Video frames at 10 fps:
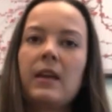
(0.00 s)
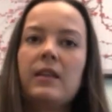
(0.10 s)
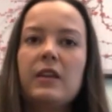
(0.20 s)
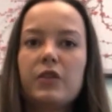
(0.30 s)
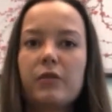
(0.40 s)

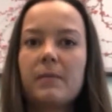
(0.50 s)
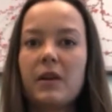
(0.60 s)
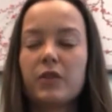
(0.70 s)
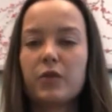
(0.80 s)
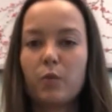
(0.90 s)
These three
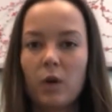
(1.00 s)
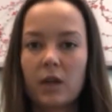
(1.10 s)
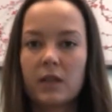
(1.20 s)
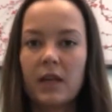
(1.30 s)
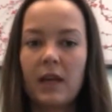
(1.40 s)
muscles
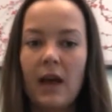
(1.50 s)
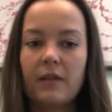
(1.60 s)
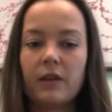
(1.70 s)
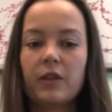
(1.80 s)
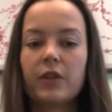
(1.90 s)
work
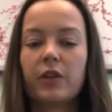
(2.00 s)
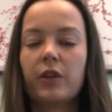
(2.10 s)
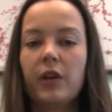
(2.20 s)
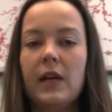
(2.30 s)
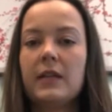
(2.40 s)
together to
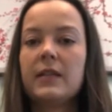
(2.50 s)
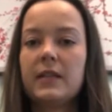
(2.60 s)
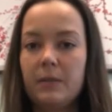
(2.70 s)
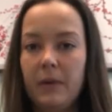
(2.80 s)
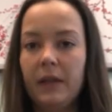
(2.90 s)
create
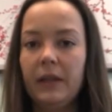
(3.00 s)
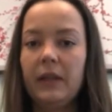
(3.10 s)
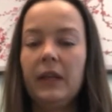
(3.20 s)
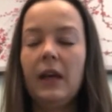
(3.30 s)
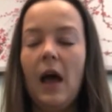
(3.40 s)

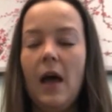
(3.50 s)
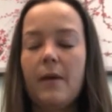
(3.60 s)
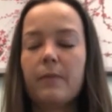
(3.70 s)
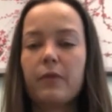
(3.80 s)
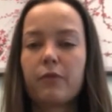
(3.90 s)
stability
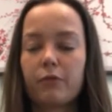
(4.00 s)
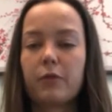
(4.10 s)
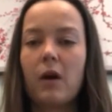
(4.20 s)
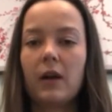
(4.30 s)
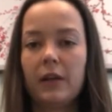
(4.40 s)
through
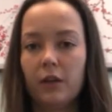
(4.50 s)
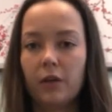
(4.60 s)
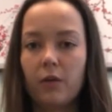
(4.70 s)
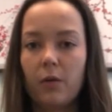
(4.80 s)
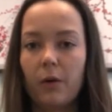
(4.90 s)
our inner
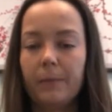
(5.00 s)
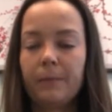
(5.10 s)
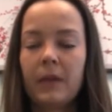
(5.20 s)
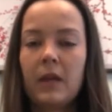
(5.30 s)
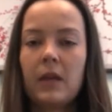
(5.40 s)
core.
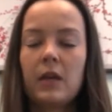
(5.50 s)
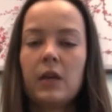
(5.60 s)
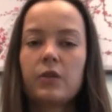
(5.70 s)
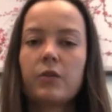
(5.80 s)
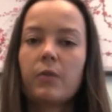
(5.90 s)

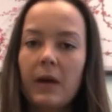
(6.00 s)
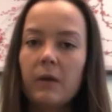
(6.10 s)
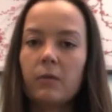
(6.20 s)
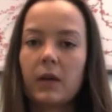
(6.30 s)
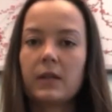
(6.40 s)
So the way it
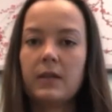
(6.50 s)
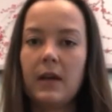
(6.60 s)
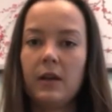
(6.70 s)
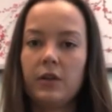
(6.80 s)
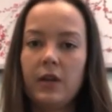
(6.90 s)
works is
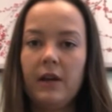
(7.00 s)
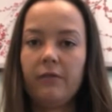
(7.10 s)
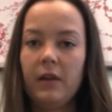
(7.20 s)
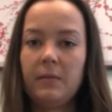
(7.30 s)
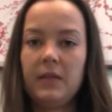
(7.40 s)
that your
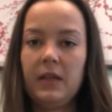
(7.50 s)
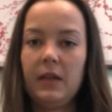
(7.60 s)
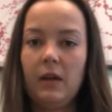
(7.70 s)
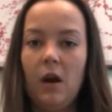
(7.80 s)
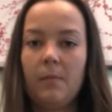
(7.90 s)
diaphragm is
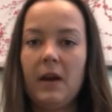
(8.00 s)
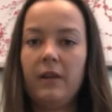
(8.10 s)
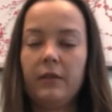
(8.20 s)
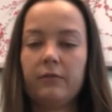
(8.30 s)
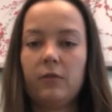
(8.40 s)
here, our
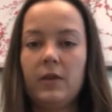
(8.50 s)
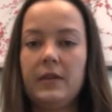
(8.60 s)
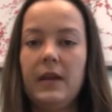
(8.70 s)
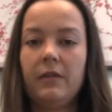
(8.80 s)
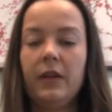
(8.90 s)
pelvic floor is
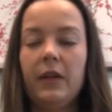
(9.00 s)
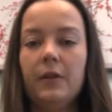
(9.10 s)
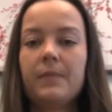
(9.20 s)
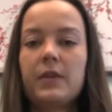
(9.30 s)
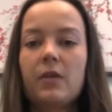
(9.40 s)
down
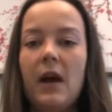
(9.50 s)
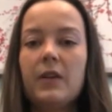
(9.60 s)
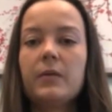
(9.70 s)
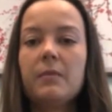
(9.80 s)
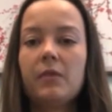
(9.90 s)
here. So as
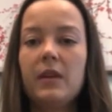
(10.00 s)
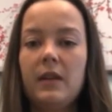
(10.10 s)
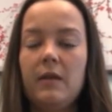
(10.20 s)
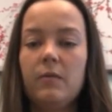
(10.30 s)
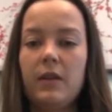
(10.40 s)
we breathe
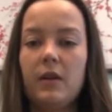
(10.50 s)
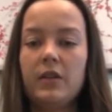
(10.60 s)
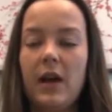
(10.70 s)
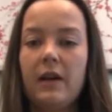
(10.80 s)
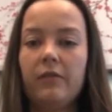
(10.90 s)
in with our
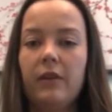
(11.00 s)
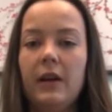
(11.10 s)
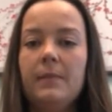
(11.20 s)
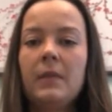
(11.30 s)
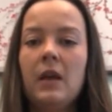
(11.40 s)

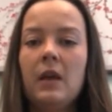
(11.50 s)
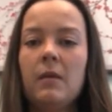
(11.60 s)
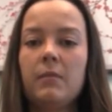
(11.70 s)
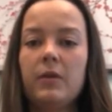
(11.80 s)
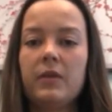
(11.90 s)
diaphragm,
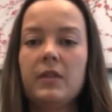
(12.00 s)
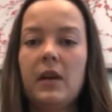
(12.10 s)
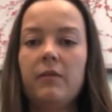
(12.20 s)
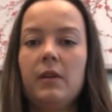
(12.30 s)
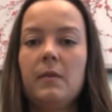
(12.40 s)
both the
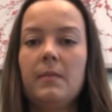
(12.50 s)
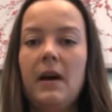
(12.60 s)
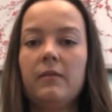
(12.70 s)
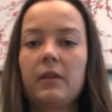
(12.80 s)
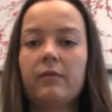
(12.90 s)
diaphragm and
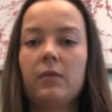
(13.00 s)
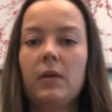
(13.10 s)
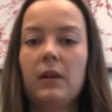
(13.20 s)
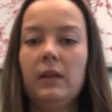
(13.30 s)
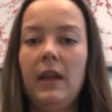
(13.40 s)
pelvic
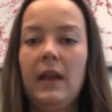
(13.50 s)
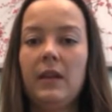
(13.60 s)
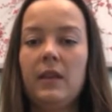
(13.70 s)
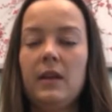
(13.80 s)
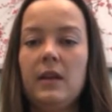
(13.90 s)
floor
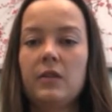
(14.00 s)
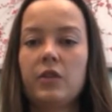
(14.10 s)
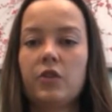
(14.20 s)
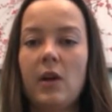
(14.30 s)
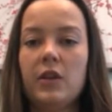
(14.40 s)
lengthen and
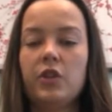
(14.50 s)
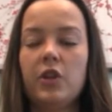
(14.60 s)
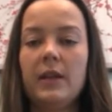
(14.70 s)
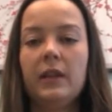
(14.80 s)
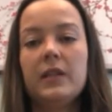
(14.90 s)
stretch
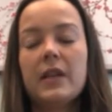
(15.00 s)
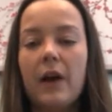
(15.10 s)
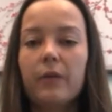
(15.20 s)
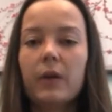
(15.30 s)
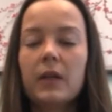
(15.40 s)
gently
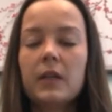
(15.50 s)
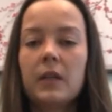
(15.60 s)
downward.